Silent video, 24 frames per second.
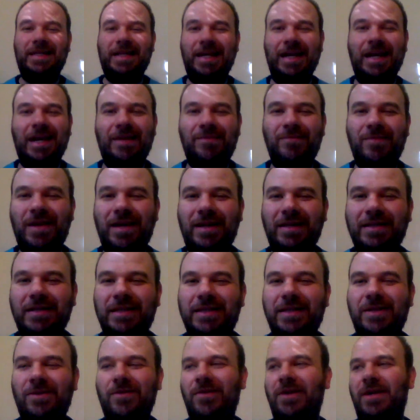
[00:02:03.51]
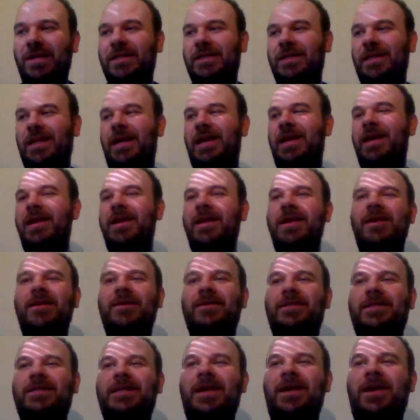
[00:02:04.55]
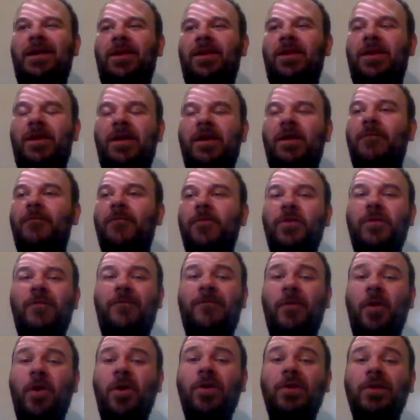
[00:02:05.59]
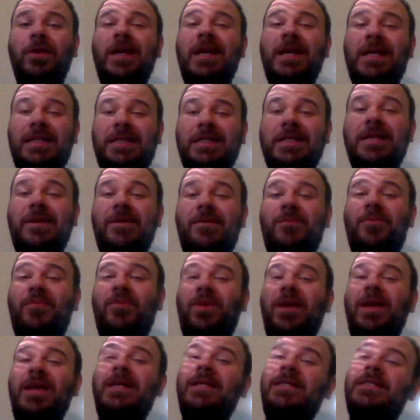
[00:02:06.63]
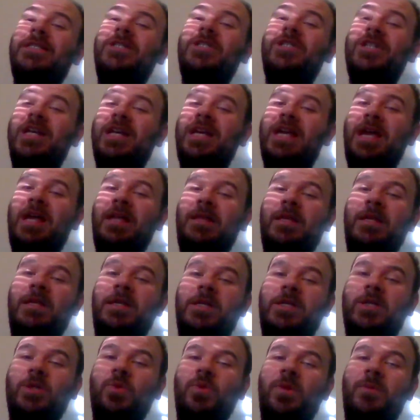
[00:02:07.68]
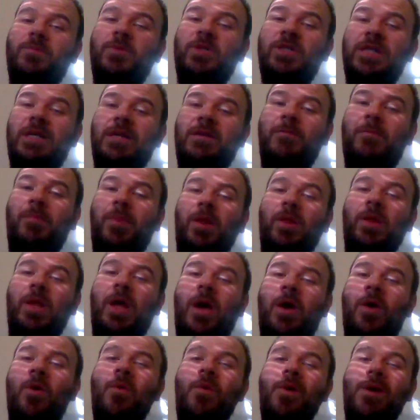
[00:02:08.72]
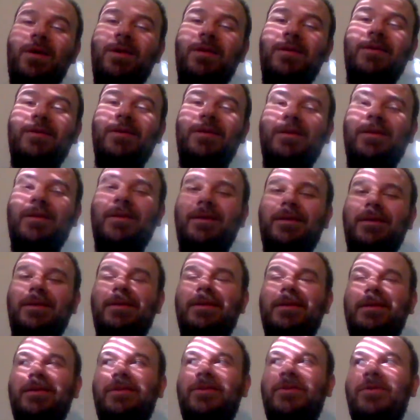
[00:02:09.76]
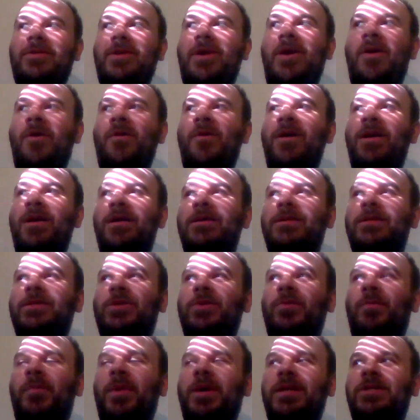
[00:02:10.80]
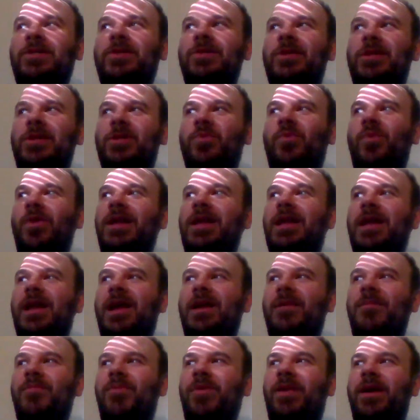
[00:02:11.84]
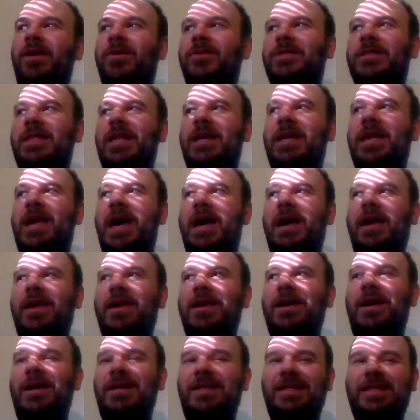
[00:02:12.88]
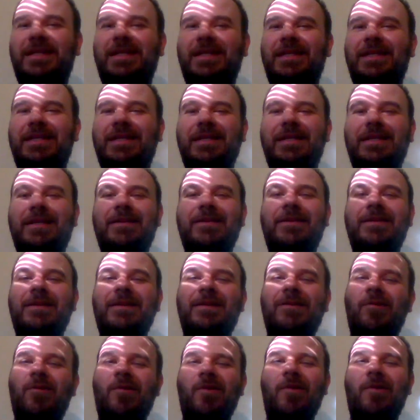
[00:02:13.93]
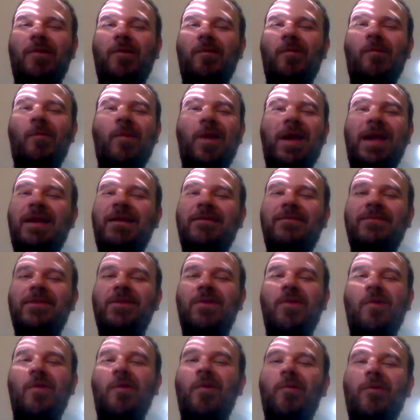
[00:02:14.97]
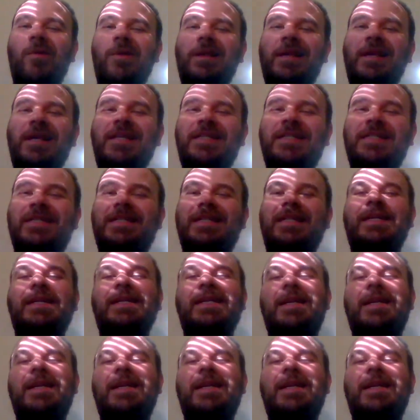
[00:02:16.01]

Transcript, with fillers: I mean, seriously. Still, for the full list, please check out the description below. Though, to but to the 29 players that got cut, waived, or released,